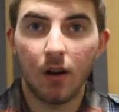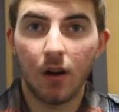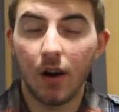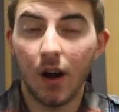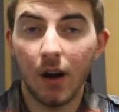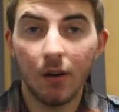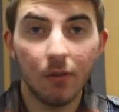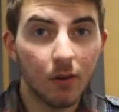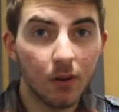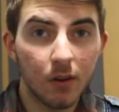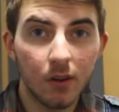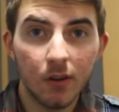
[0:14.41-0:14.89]

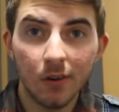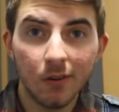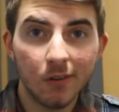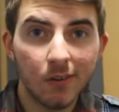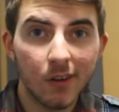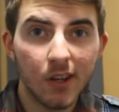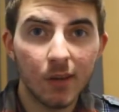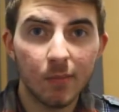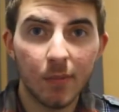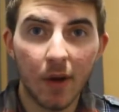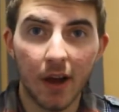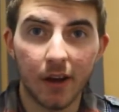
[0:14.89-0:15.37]
I really don't
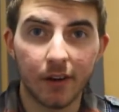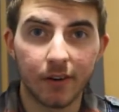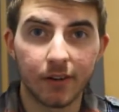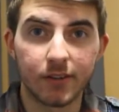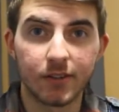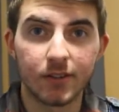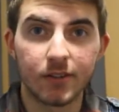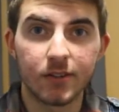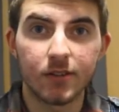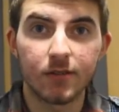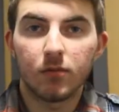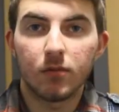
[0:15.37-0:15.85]
like
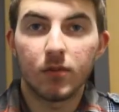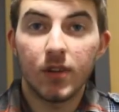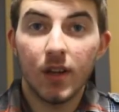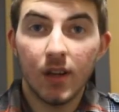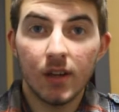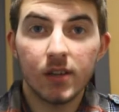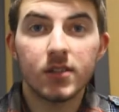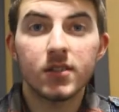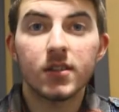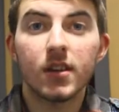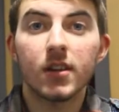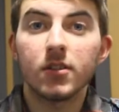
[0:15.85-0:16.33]
Packers.
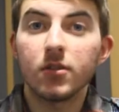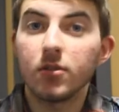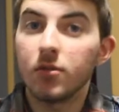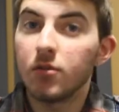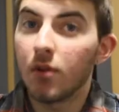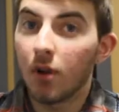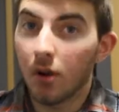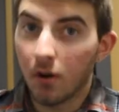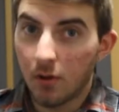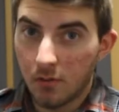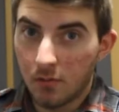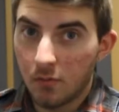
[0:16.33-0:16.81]
Yes, I
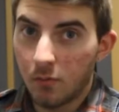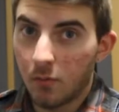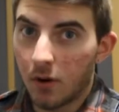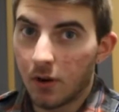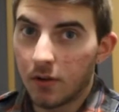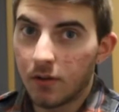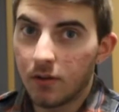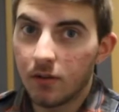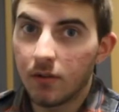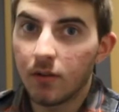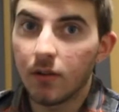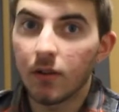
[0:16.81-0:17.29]
do own
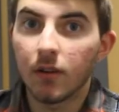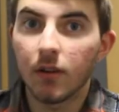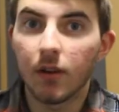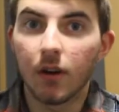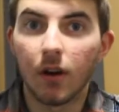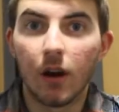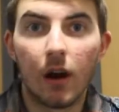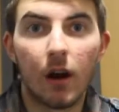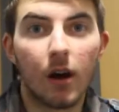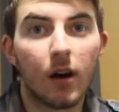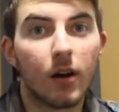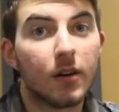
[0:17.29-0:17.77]
one,
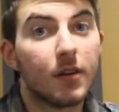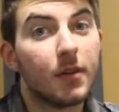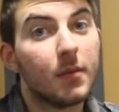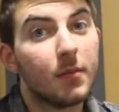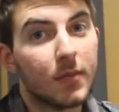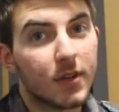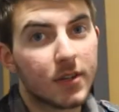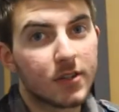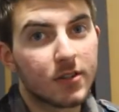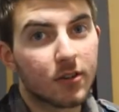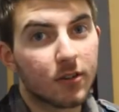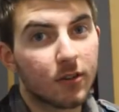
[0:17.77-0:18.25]

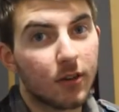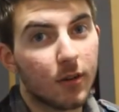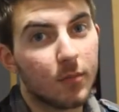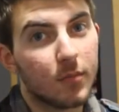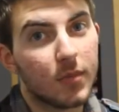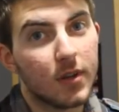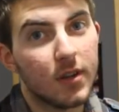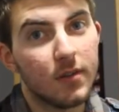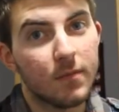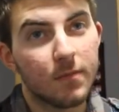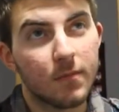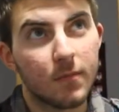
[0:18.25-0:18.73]
Mr.
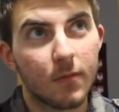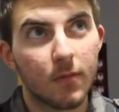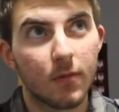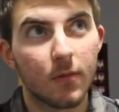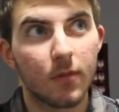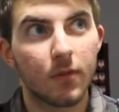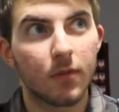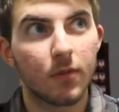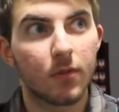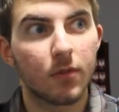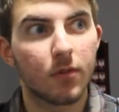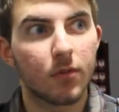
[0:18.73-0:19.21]
Limpy,
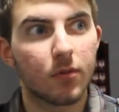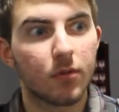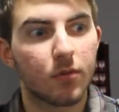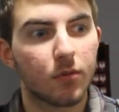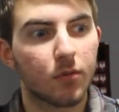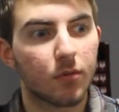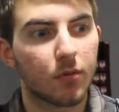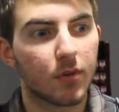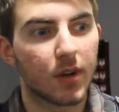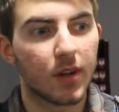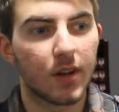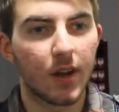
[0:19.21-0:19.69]

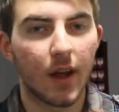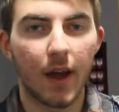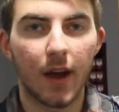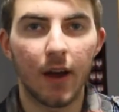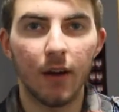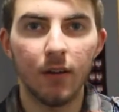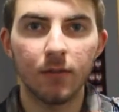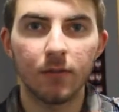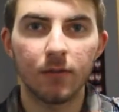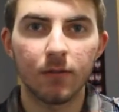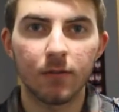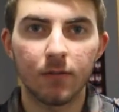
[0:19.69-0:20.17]

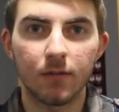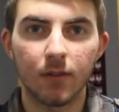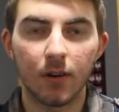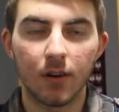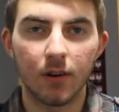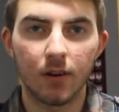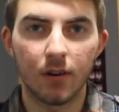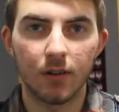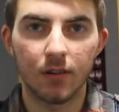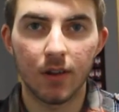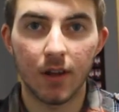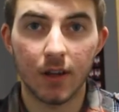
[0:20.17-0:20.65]
3.5,
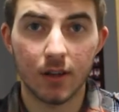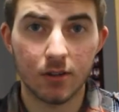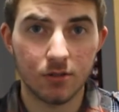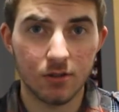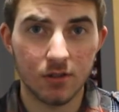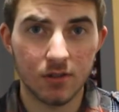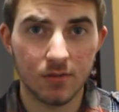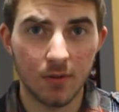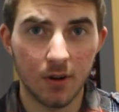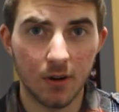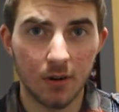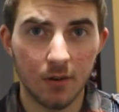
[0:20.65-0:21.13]
the extra
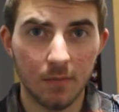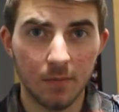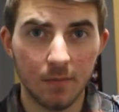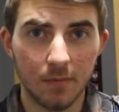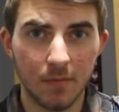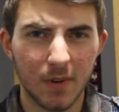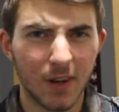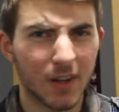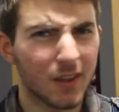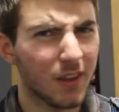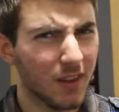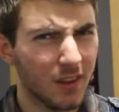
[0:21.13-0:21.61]
small.
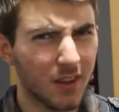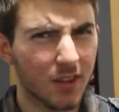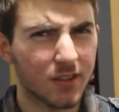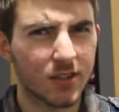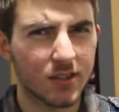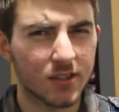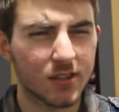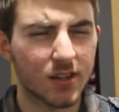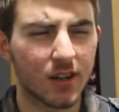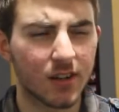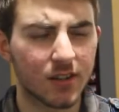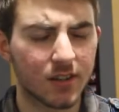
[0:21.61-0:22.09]
I think that's
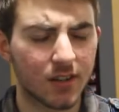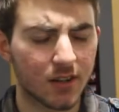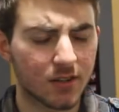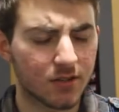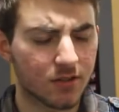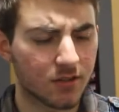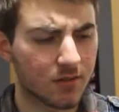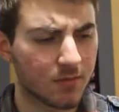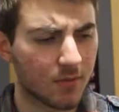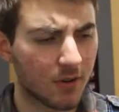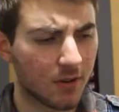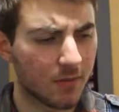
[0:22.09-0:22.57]
the size
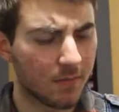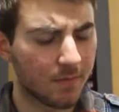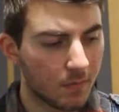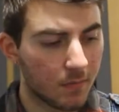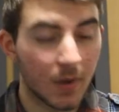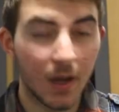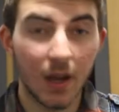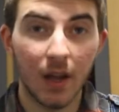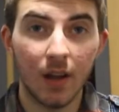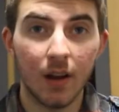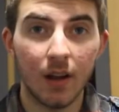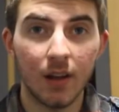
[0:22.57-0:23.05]
extra small.
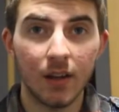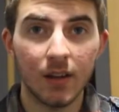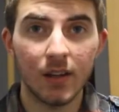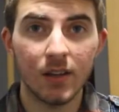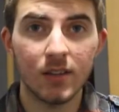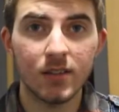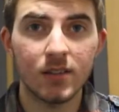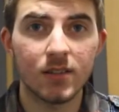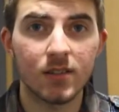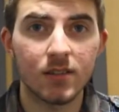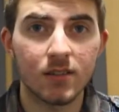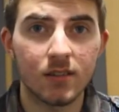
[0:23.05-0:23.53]
And I
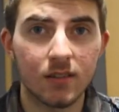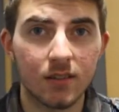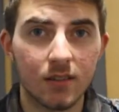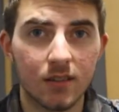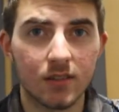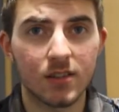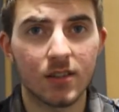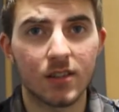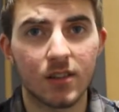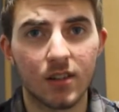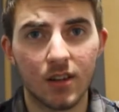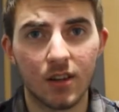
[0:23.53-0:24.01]
guess
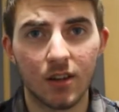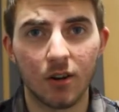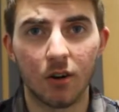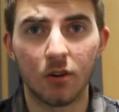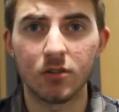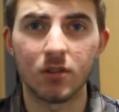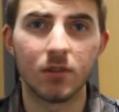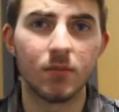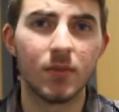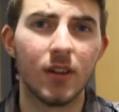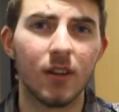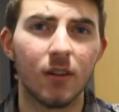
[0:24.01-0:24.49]
this can
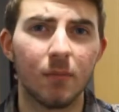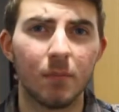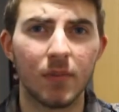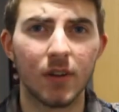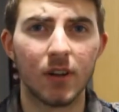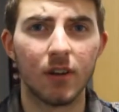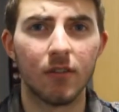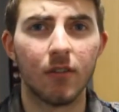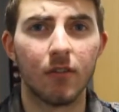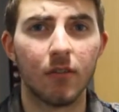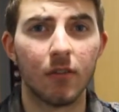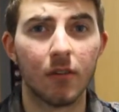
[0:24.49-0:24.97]
also be a
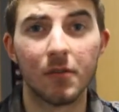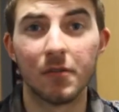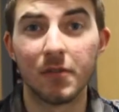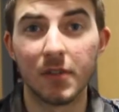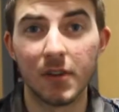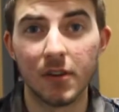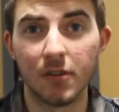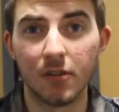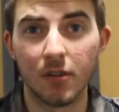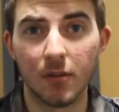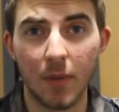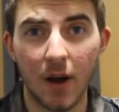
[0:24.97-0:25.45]
bit of a
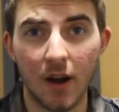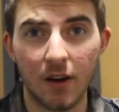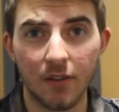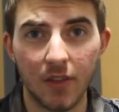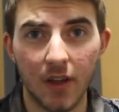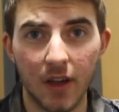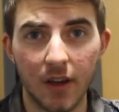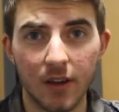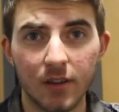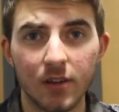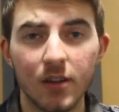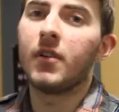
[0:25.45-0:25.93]
review about
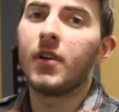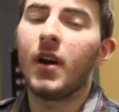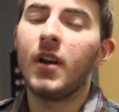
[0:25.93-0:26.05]
that.